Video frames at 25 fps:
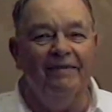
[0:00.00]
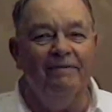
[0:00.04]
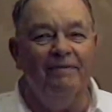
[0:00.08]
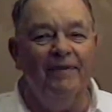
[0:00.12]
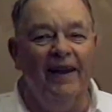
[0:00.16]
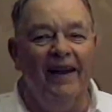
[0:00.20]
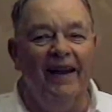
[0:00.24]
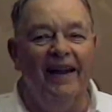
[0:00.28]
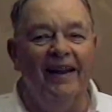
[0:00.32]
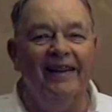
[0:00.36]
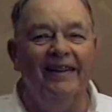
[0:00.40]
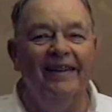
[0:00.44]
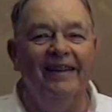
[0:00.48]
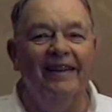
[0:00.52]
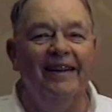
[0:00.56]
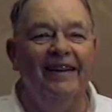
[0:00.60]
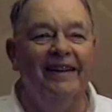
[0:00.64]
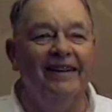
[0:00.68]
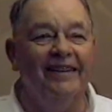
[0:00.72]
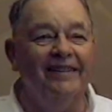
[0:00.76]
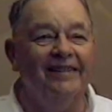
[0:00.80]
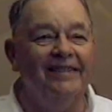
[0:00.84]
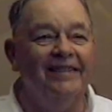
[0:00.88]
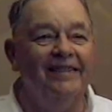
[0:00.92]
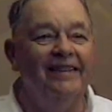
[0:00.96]
Bad
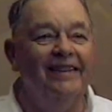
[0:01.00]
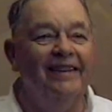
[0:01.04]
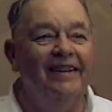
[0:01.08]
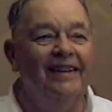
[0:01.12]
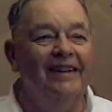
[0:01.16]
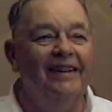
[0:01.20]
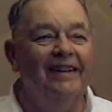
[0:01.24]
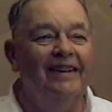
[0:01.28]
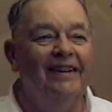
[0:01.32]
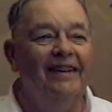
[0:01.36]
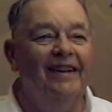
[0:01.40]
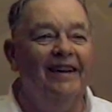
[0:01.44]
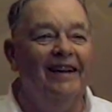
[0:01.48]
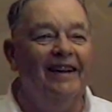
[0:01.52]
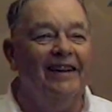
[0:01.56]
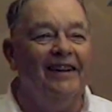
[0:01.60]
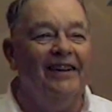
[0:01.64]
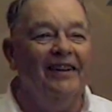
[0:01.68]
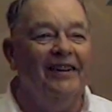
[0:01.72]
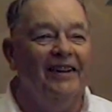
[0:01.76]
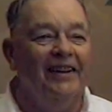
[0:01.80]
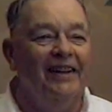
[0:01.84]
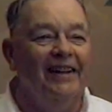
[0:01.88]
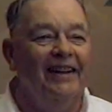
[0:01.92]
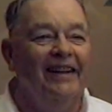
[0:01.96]
deal. Not
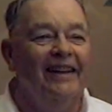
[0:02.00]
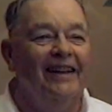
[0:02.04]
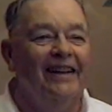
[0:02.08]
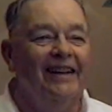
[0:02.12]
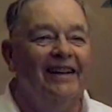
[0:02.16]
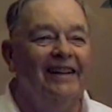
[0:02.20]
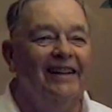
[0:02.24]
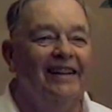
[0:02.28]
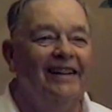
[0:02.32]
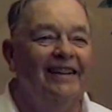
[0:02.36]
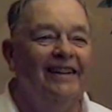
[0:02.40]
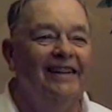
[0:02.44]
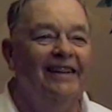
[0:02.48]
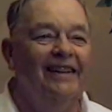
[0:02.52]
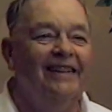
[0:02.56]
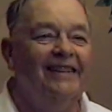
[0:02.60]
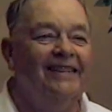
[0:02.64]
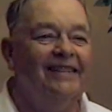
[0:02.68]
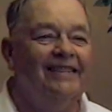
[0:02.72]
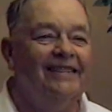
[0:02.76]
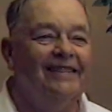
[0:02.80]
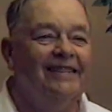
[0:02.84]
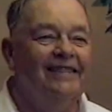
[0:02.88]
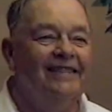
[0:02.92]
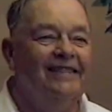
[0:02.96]
going to eat any of
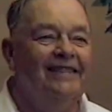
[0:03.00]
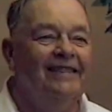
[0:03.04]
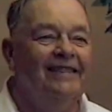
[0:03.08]
this.